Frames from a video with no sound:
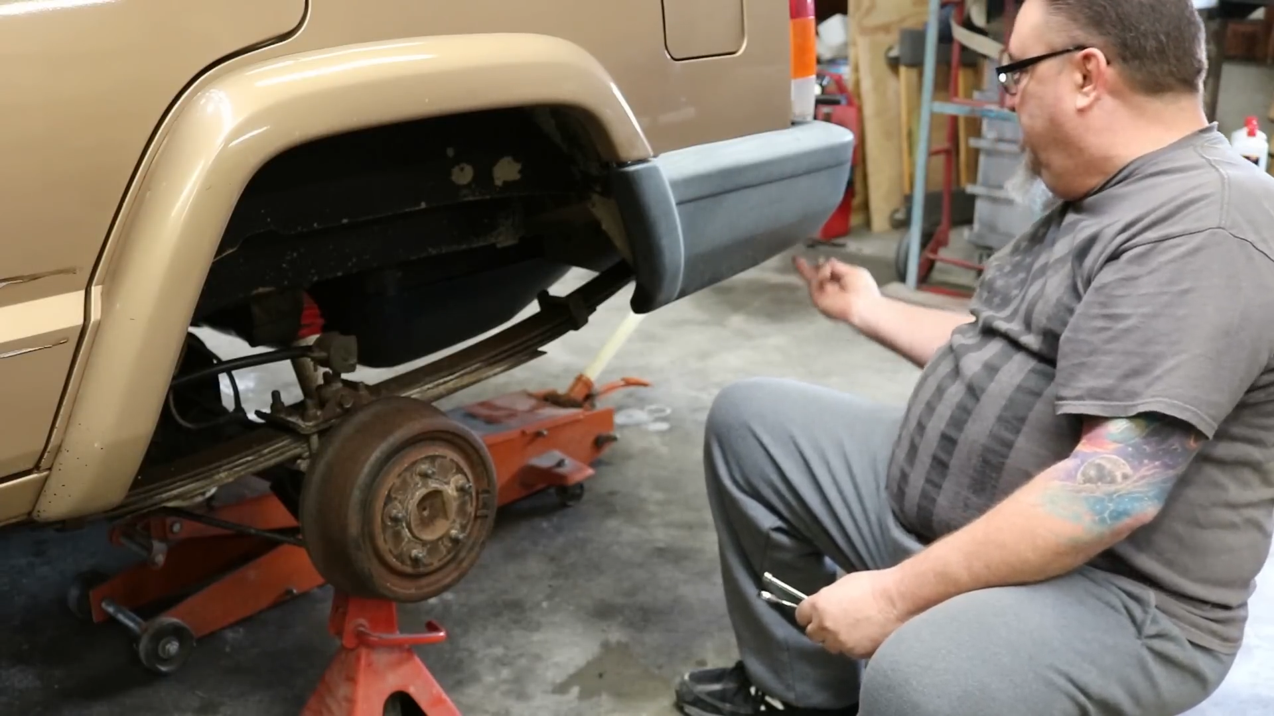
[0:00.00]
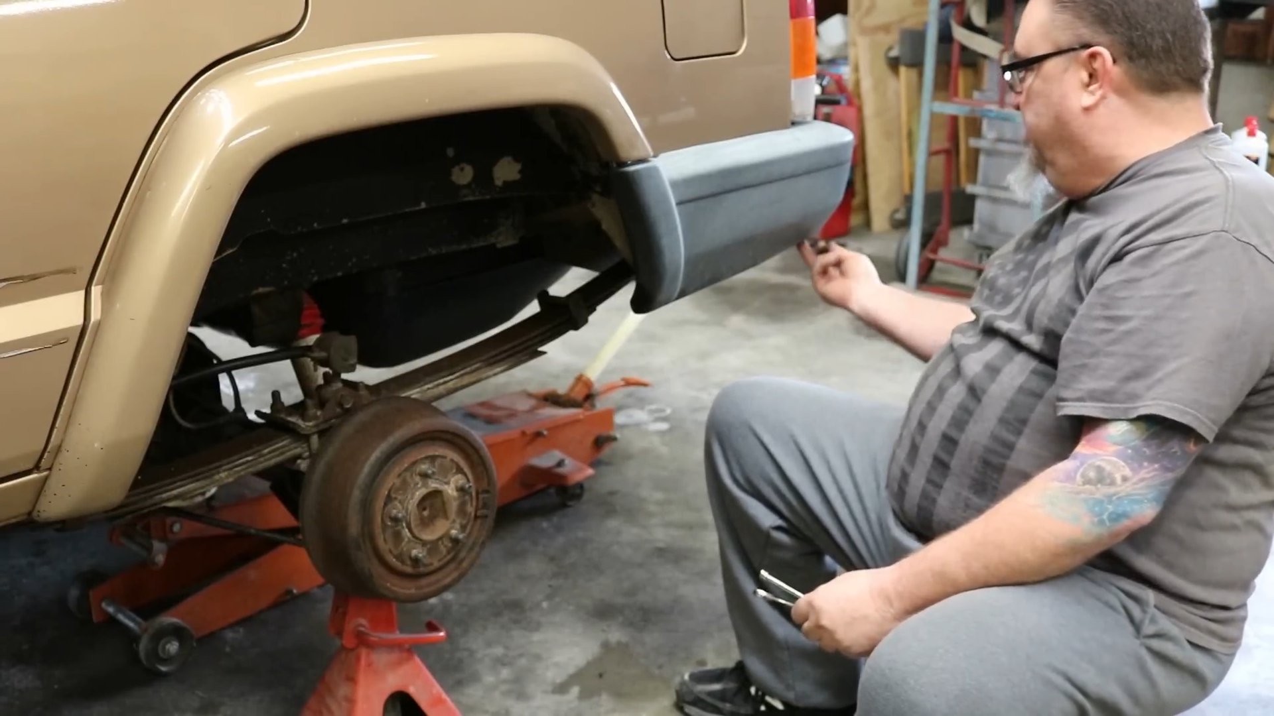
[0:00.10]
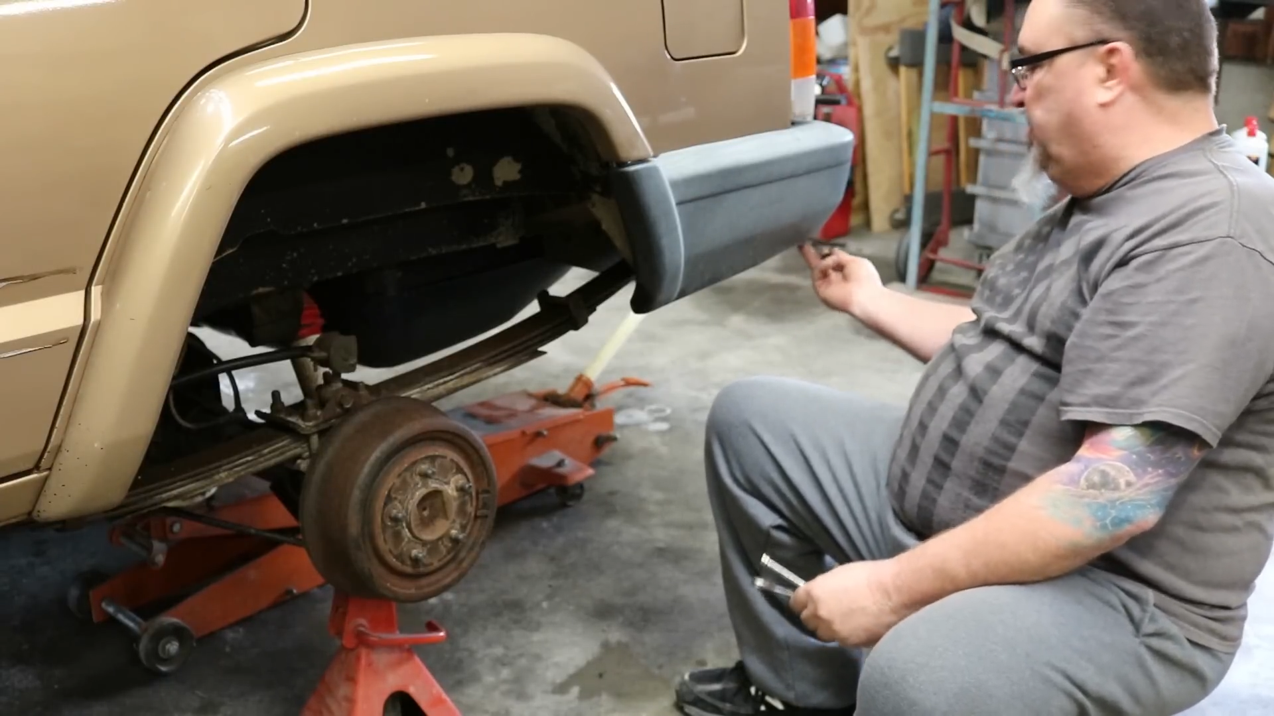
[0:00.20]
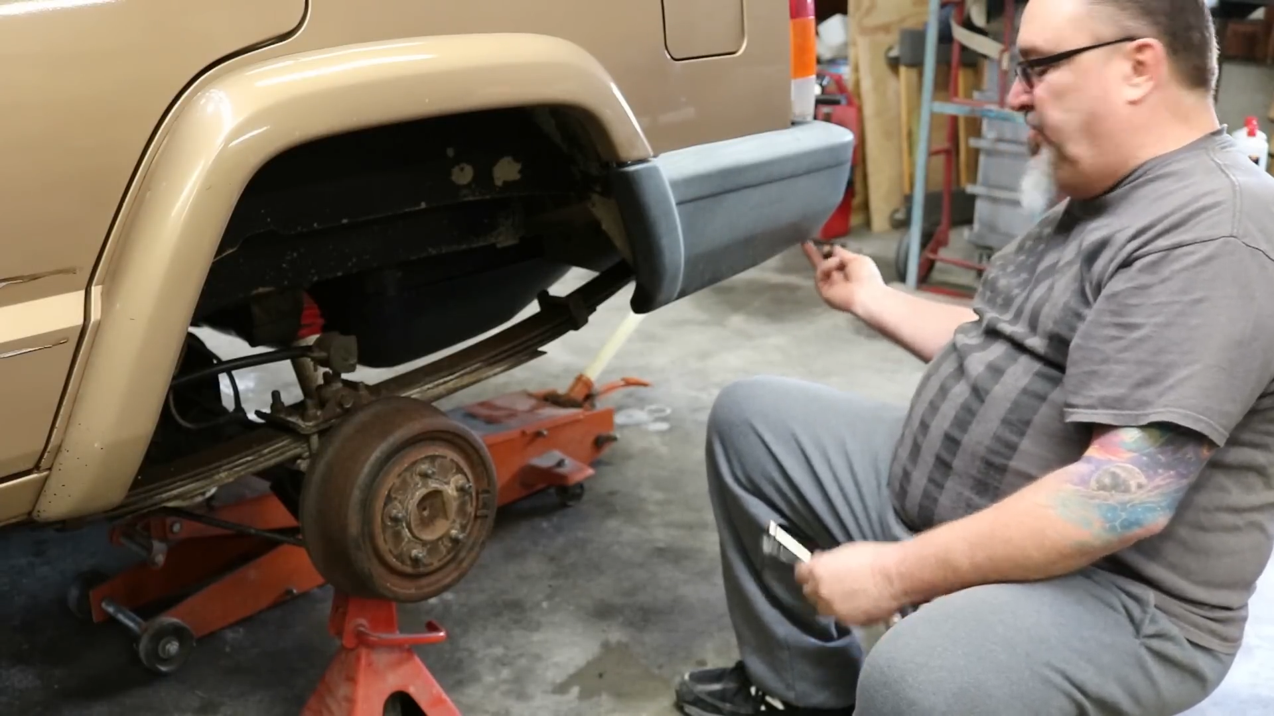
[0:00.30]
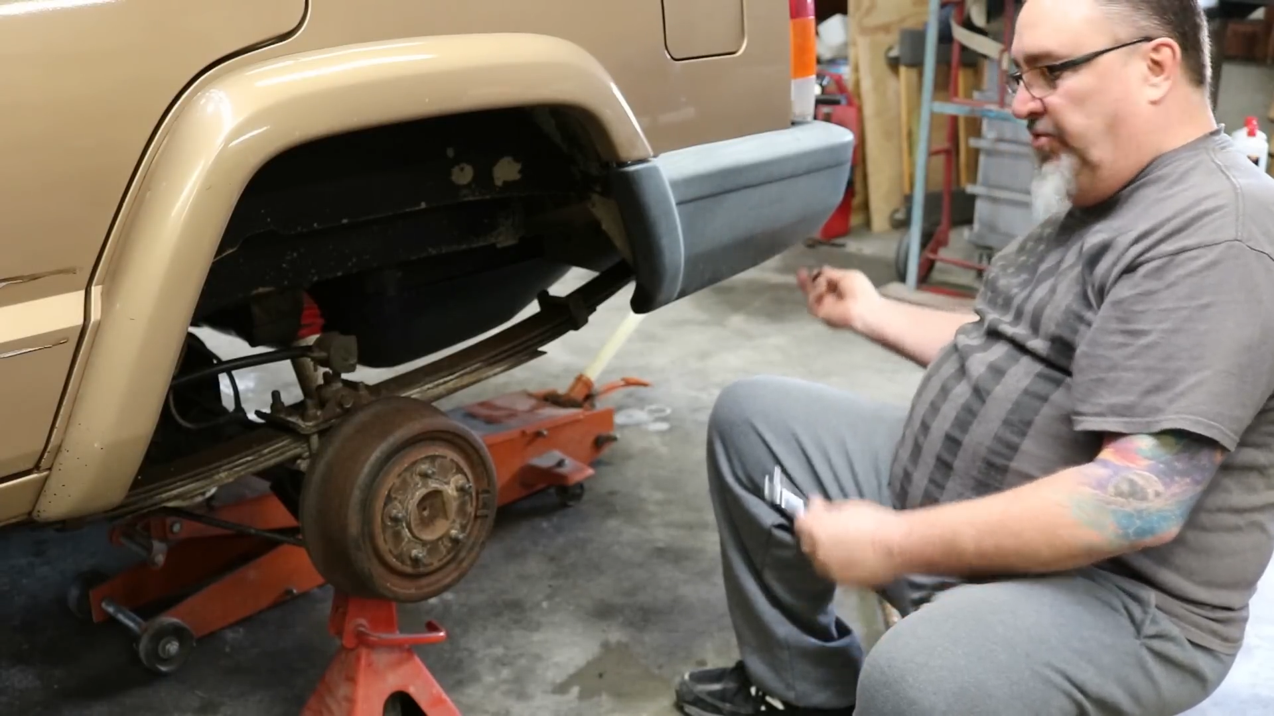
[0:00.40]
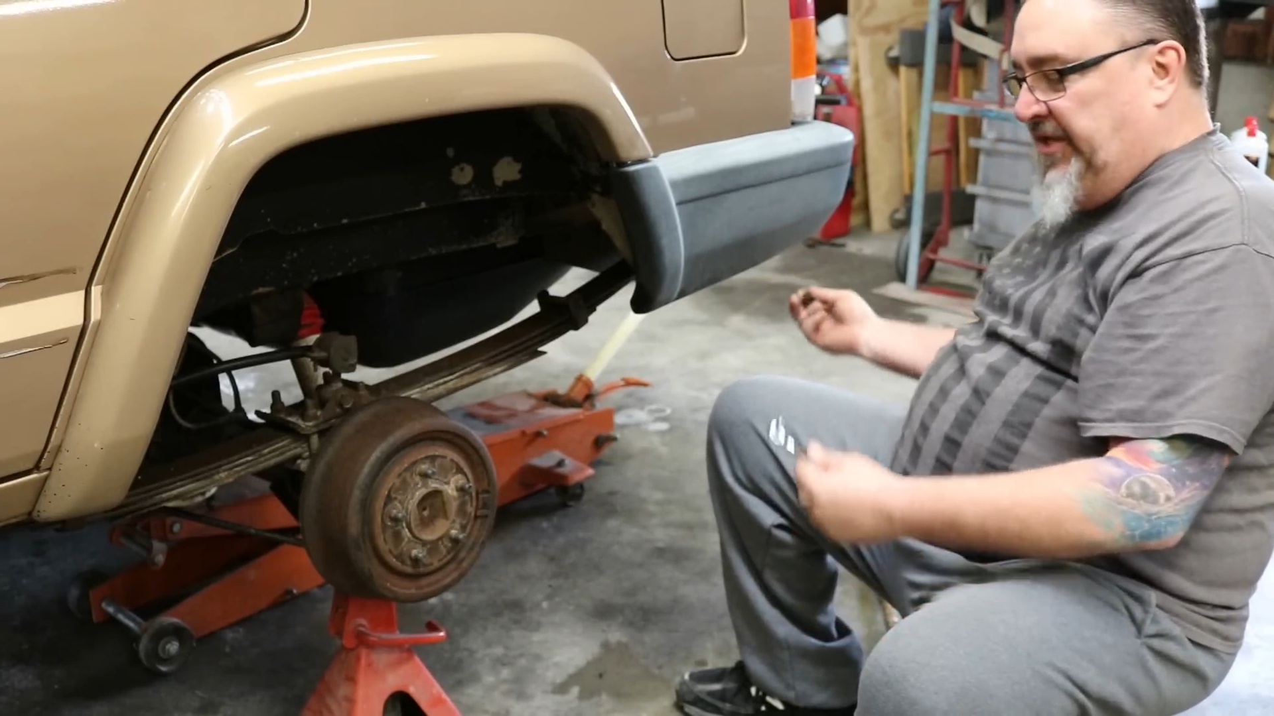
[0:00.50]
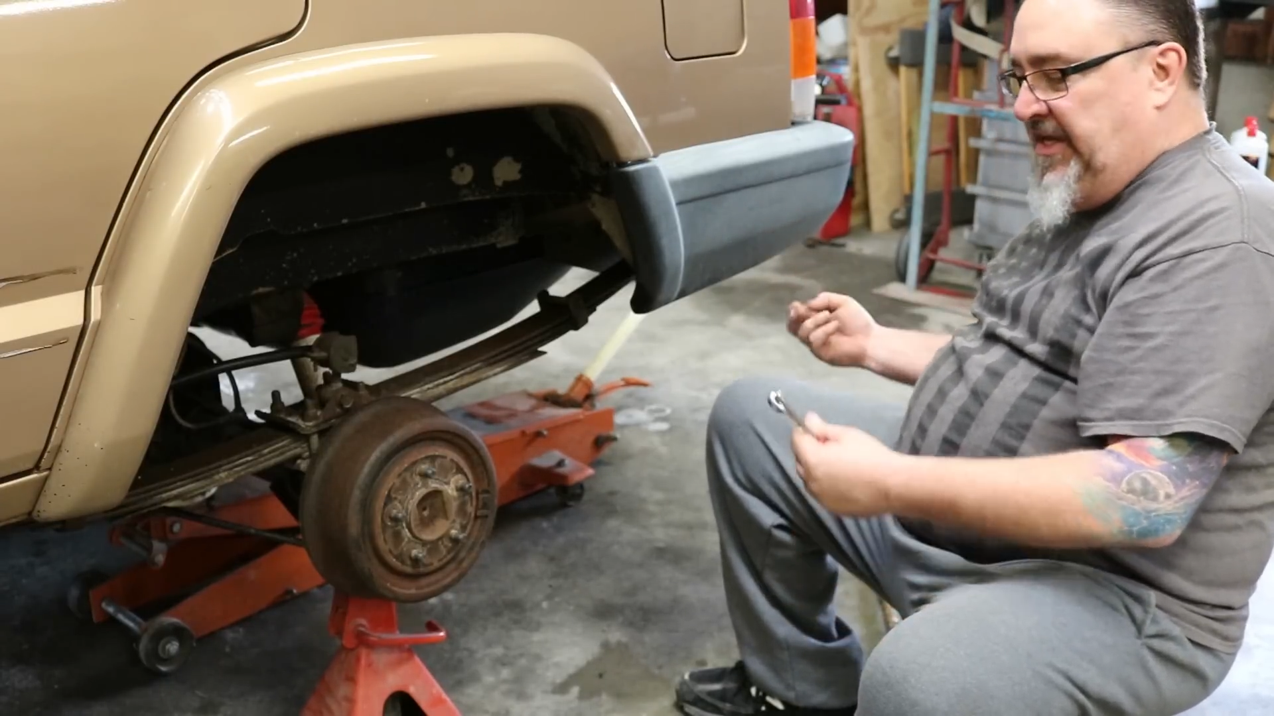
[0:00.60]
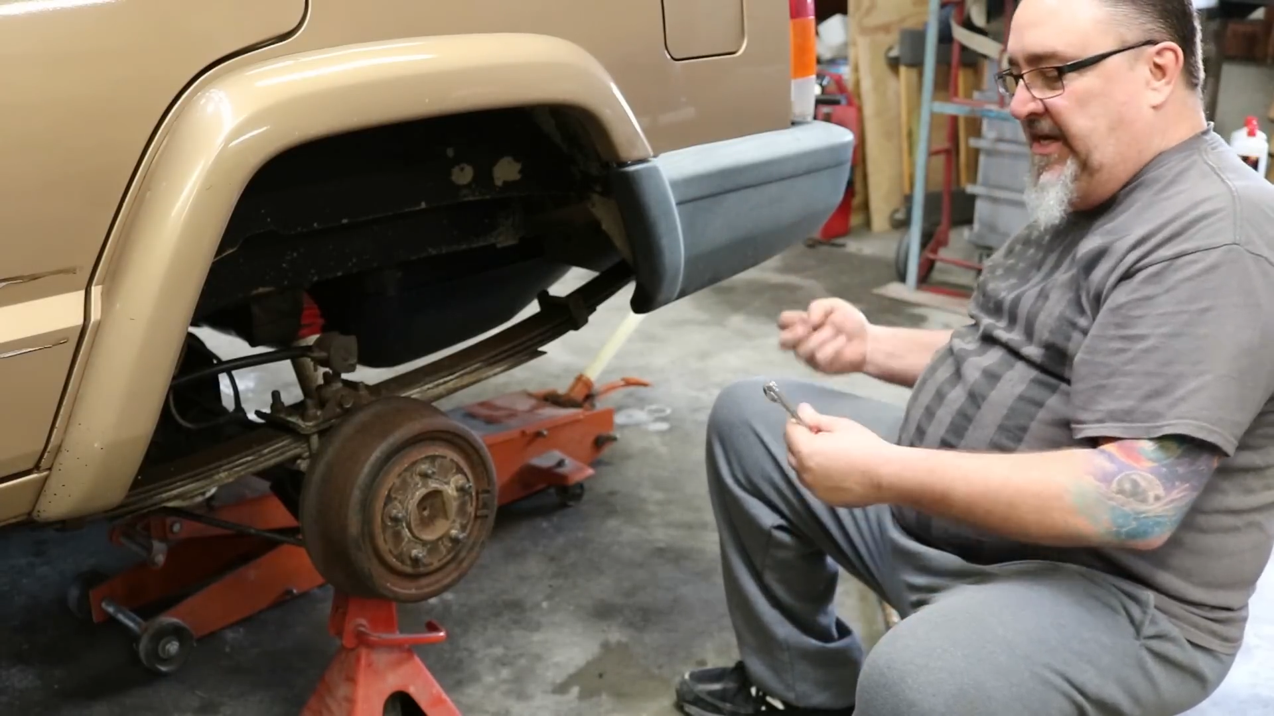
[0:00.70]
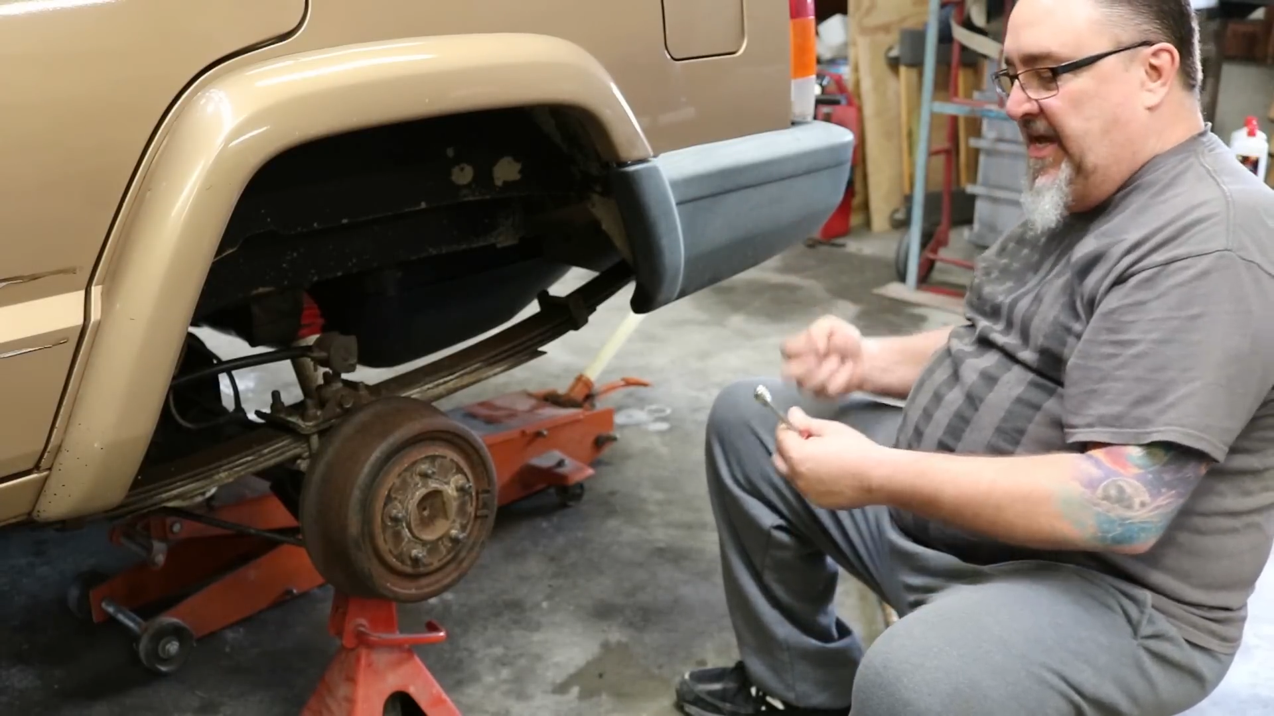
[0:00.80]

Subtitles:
but you'll need